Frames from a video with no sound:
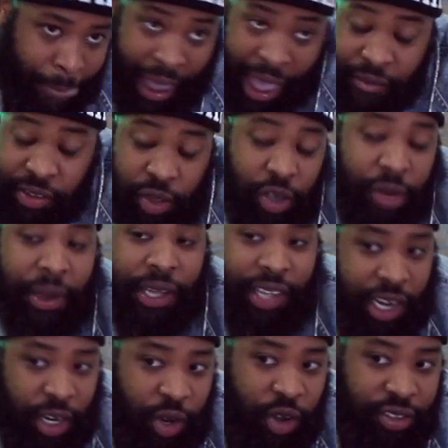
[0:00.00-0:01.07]
I haven't thought about
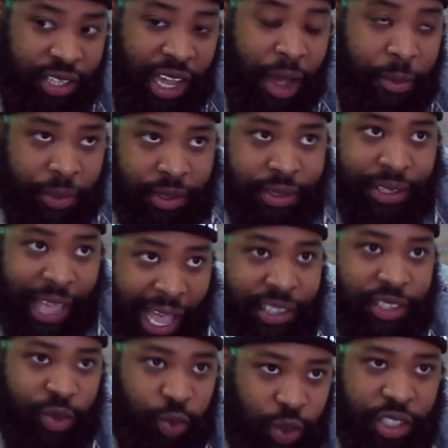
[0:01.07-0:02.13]
that in a long time, but
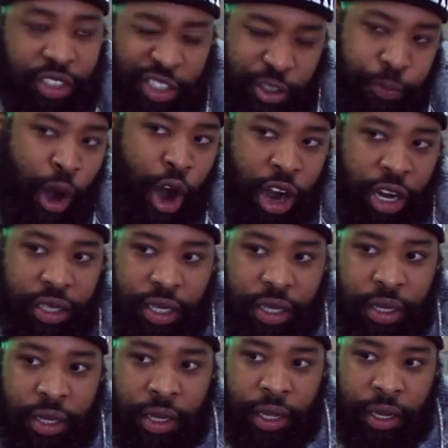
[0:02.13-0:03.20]
that's what
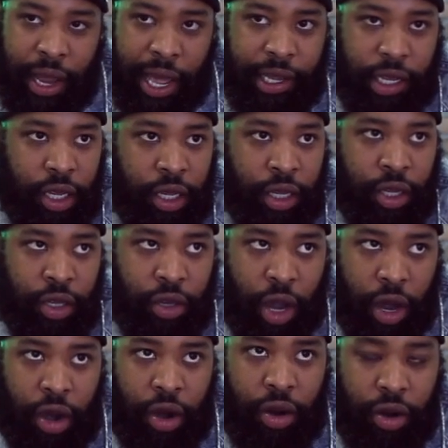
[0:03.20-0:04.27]
sparked. Like,
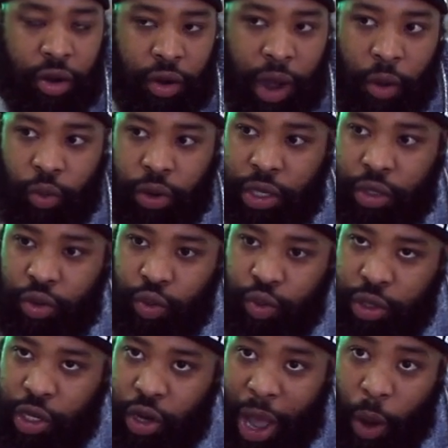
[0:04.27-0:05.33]
yo, I wanted
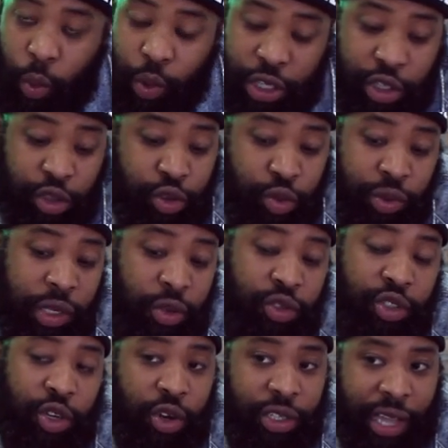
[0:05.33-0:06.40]
to do little
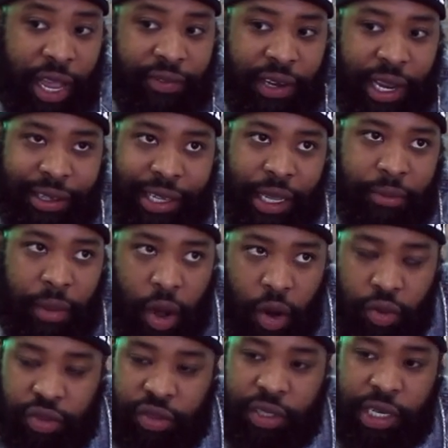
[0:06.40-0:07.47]
chores after that to get my
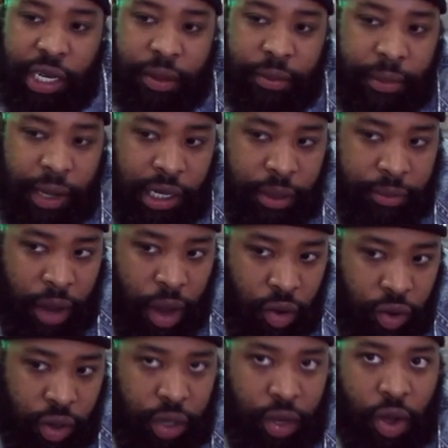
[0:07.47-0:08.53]
own sneaker money, my
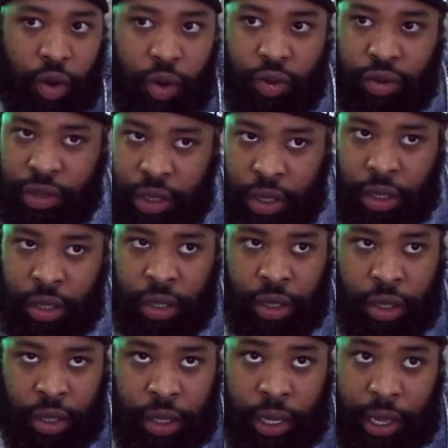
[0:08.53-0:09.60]
own clothes.
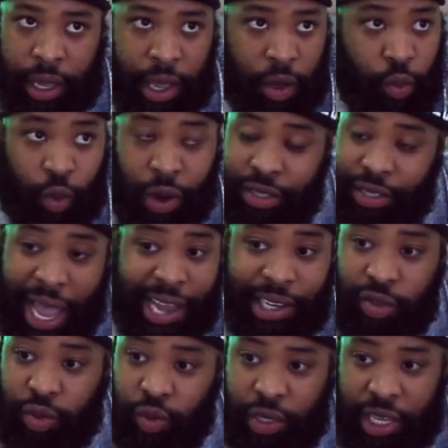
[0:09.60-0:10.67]
And once
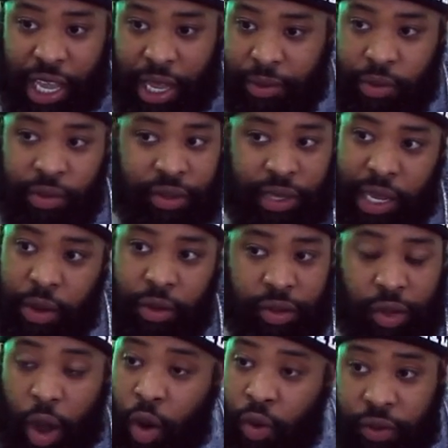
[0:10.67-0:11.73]
high school came, it was like it
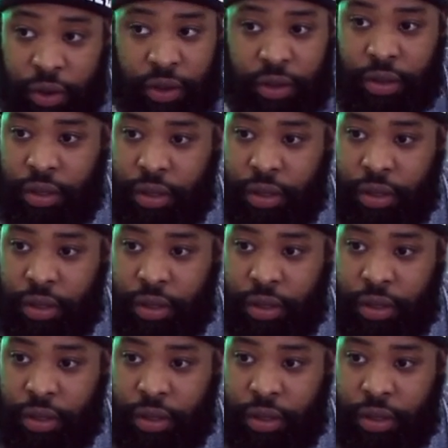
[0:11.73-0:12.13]
was over.